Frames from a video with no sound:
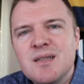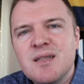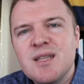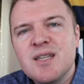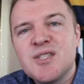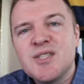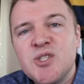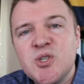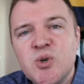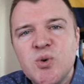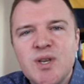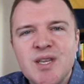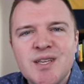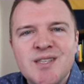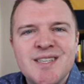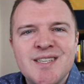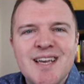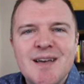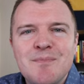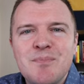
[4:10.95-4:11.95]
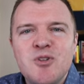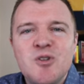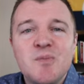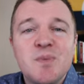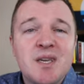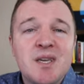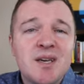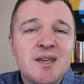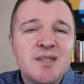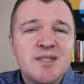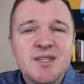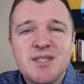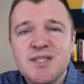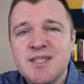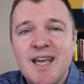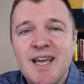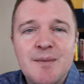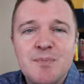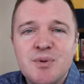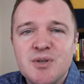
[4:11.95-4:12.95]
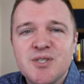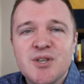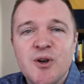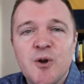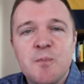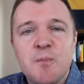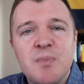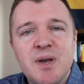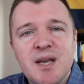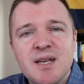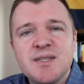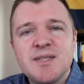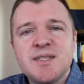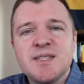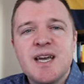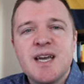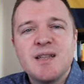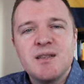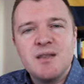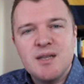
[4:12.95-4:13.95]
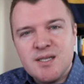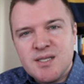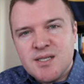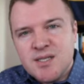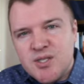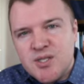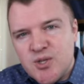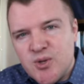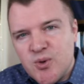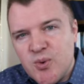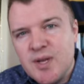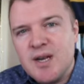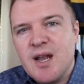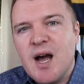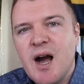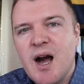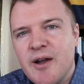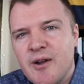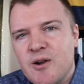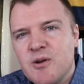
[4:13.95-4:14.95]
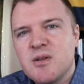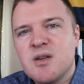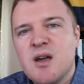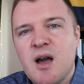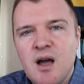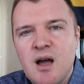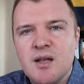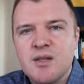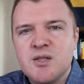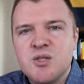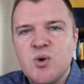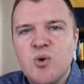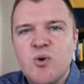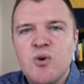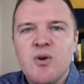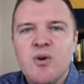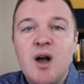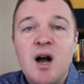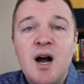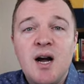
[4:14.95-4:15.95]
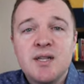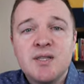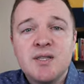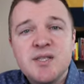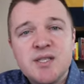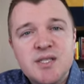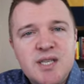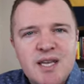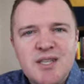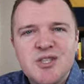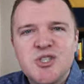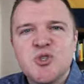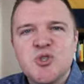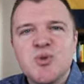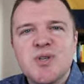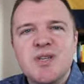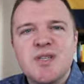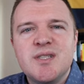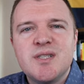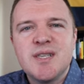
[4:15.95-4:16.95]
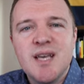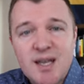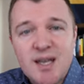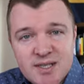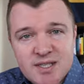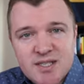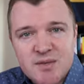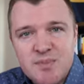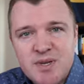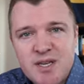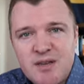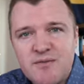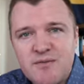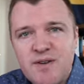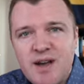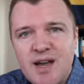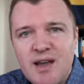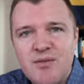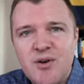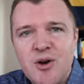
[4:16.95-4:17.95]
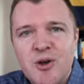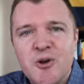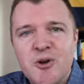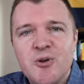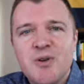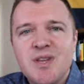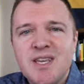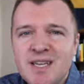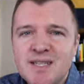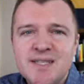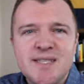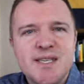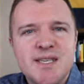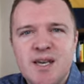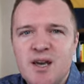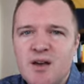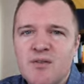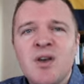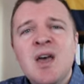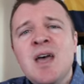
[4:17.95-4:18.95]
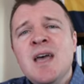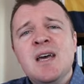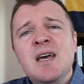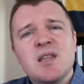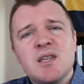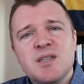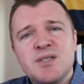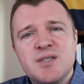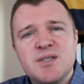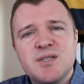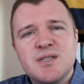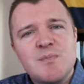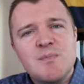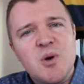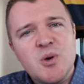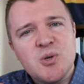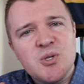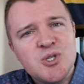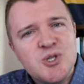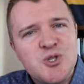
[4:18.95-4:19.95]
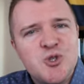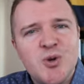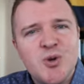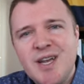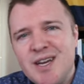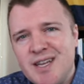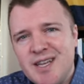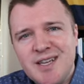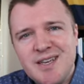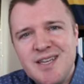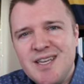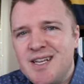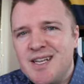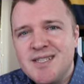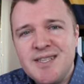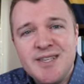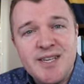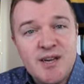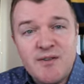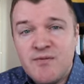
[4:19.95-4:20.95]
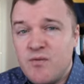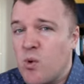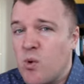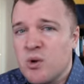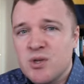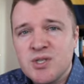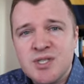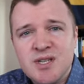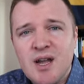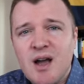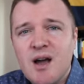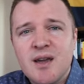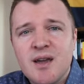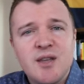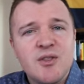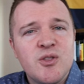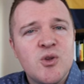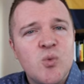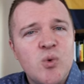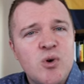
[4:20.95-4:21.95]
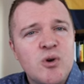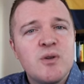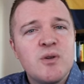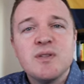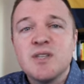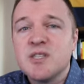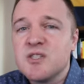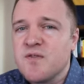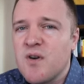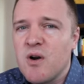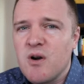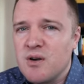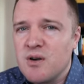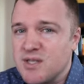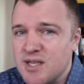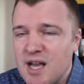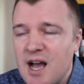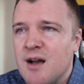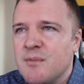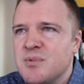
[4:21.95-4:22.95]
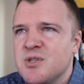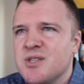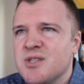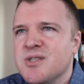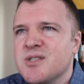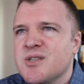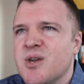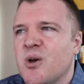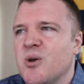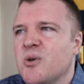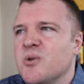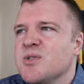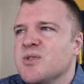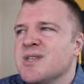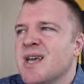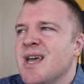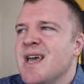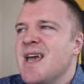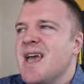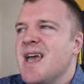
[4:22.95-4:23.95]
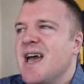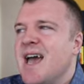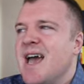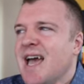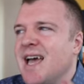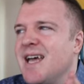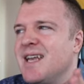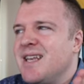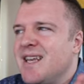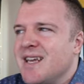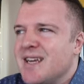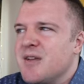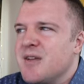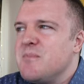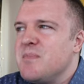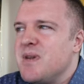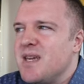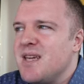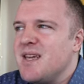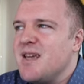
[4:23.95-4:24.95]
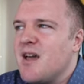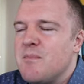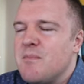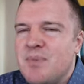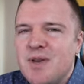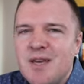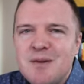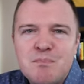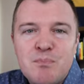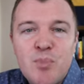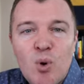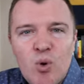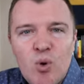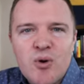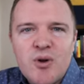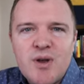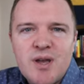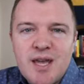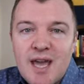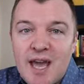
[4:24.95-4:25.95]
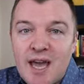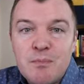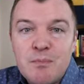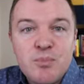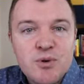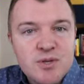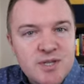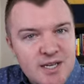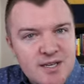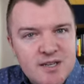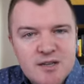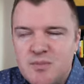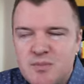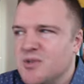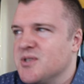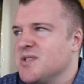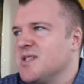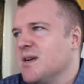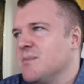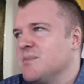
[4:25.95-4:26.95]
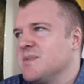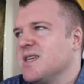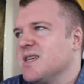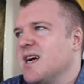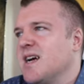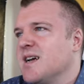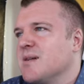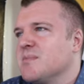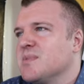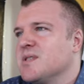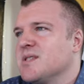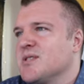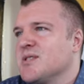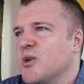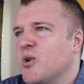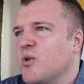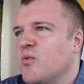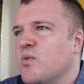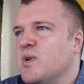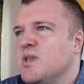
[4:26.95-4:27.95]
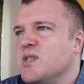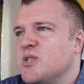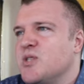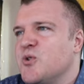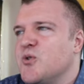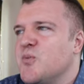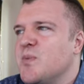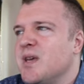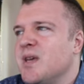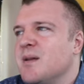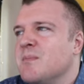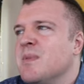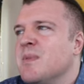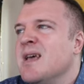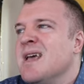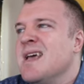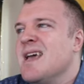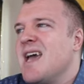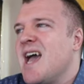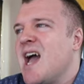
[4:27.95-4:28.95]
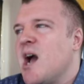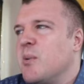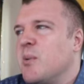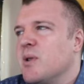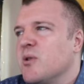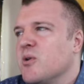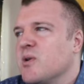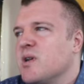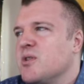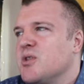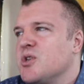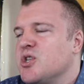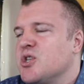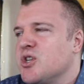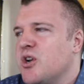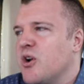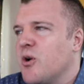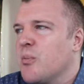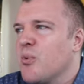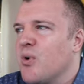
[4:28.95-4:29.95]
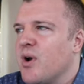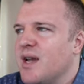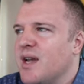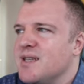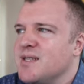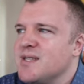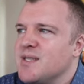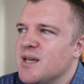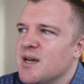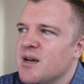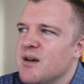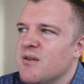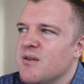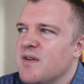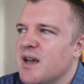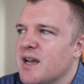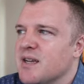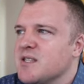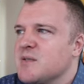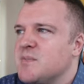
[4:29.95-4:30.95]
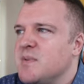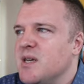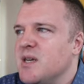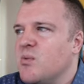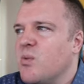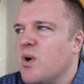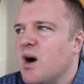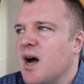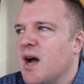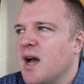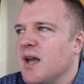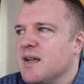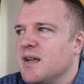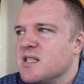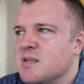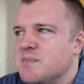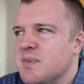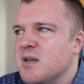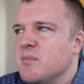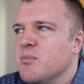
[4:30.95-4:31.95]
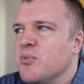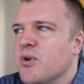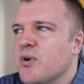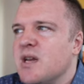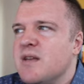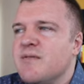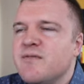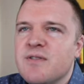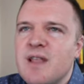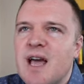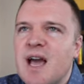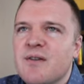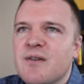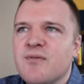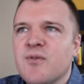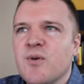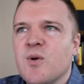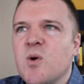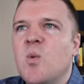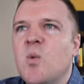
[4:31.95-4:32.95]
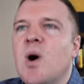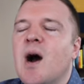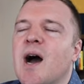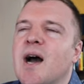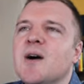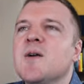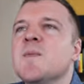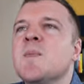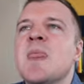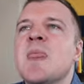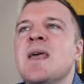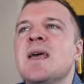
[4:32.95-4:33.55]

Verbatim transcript: Let's do an example because examples are best, and let's do an iron condor on State Street's S&P 500 ETF. This is the most traded ETF or stock in the world as far as options goes, and it can be a bit boring and predictable sometimes. So if we zoom in and we look at the share price of SPY, it's been pretty flat for a while.